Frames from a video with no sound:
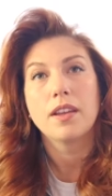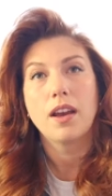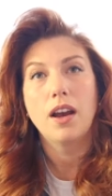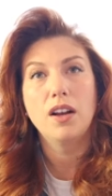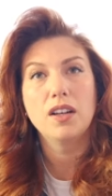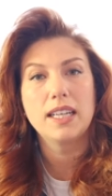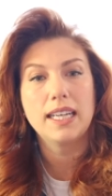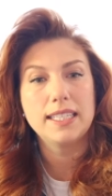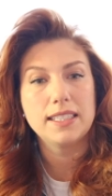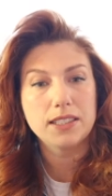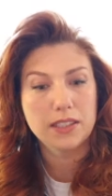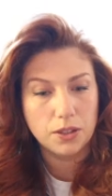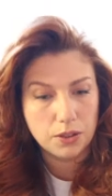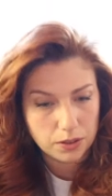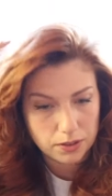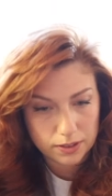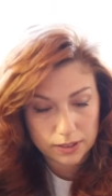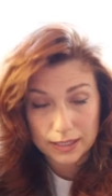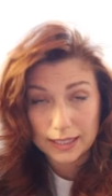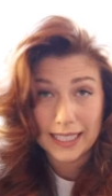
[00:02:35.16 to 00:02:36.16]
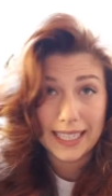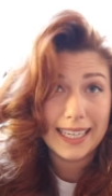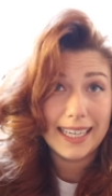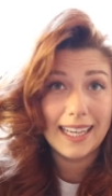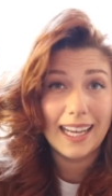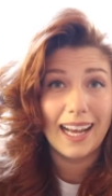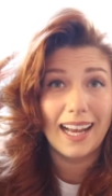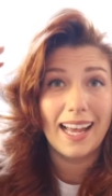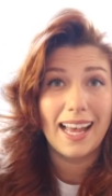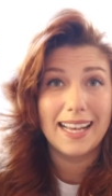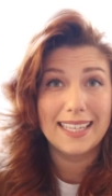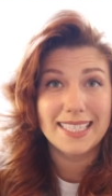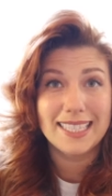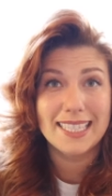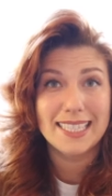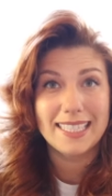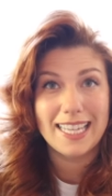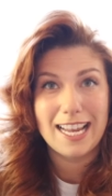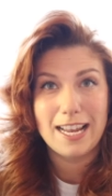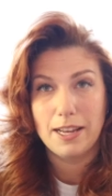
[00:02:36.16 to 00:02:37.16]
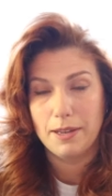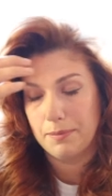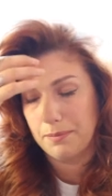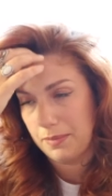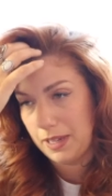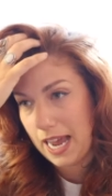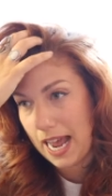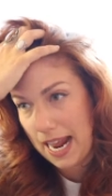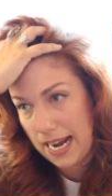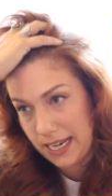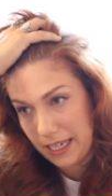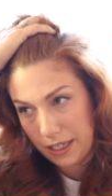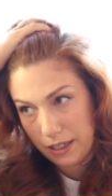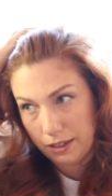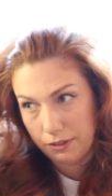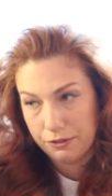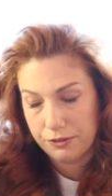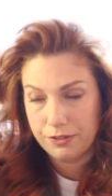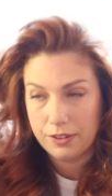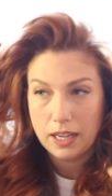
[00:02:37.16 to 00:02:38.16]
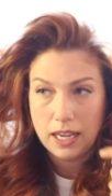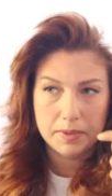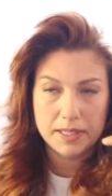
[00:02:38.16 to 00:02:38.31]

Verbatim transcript: Okay, so Lydia has the same kind of